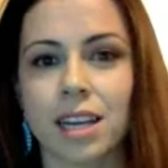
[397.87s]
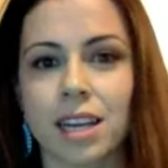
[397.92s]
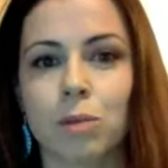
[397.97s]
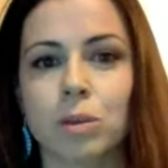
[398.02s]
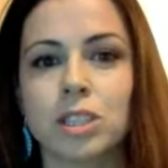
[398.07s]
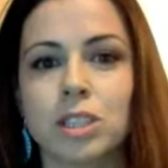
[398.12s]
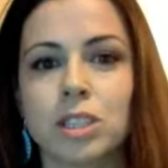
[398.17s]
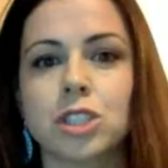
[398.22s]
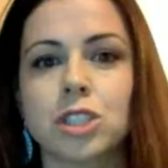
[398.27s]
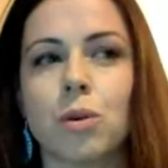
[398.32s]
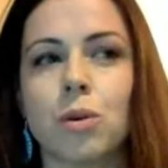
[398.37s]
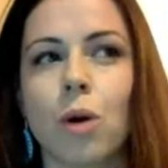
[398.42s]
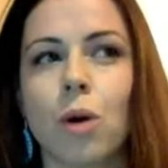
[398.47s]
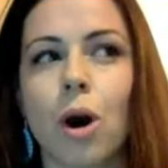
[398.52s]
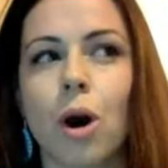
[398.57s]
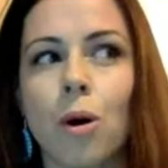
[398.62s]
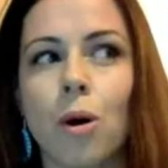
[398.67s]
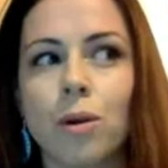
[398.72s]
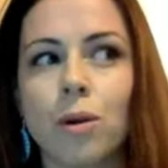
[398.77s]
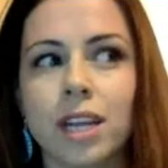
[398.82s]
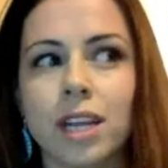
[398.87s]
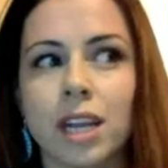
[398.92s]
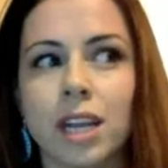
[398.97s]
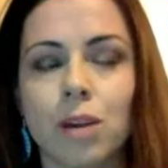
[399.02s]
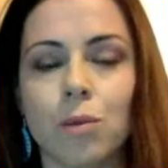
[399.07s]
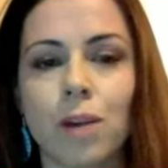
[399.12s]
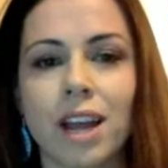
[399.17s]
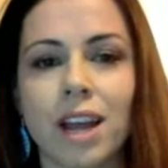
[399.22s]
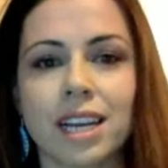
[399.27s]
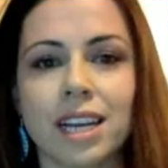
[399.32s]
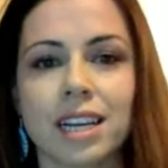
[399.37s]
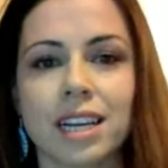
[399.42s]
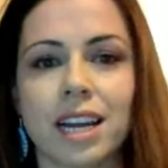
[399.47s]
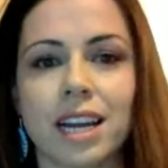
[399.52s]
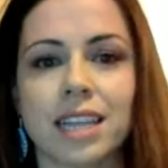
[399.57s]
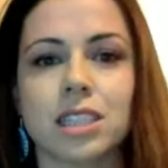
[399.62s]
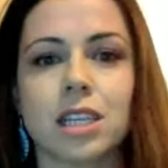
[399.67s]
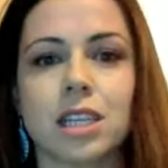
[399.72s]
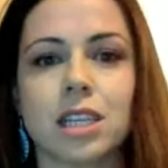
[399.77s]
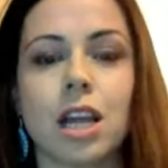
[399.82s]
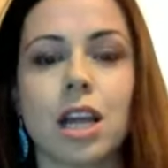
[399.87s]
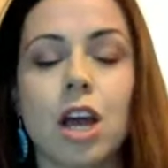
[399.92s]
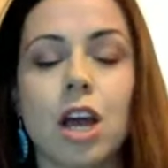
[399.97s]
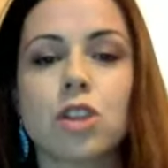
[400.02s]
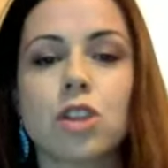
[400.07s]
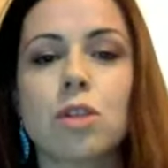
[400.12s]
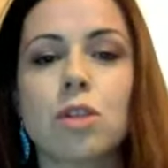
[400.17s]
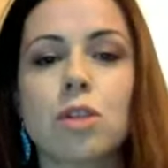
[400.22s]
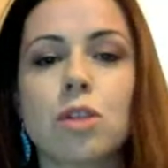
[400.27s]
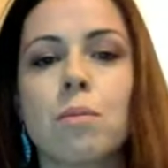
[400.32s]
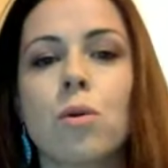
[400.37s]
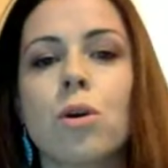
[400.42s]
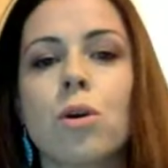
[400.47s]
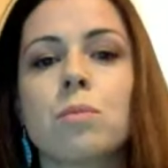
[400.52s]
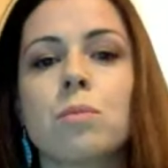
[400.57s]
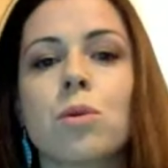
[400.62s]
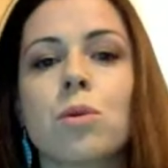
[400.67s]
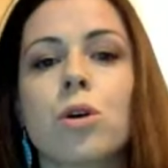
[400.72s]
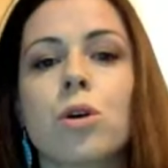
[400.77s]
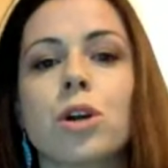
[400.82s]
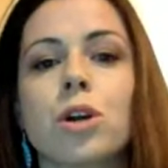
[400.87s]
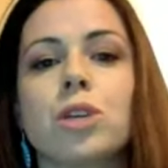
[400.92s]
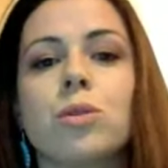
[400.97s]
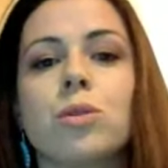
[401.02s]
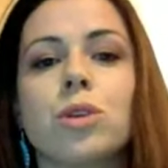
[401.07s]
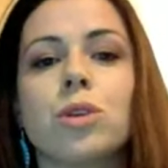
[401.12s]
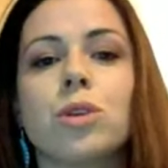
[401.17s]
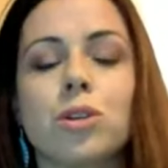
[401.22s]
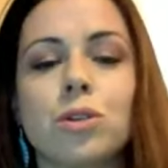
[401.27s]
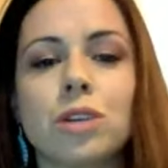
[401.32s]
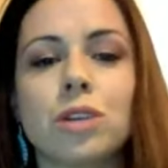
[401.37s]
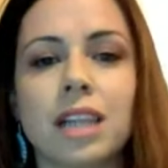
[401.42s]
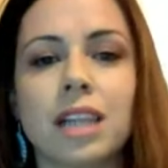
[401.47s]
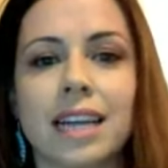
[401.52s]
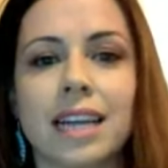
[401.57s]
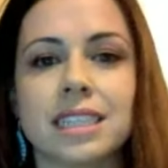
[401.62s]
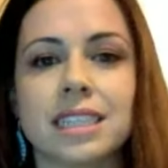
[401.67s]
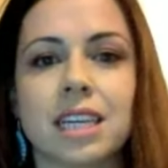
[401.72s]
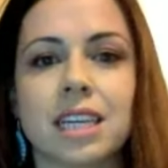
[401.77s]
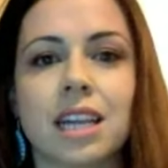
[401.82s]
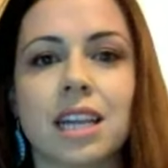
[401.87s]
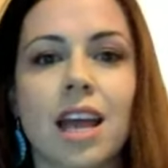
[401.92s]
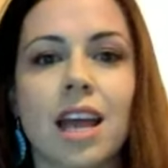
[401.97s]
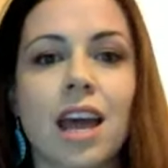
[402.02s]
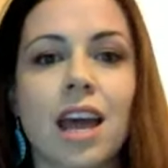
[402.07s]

And once you hone it and recognize it, the more and more you utilize it,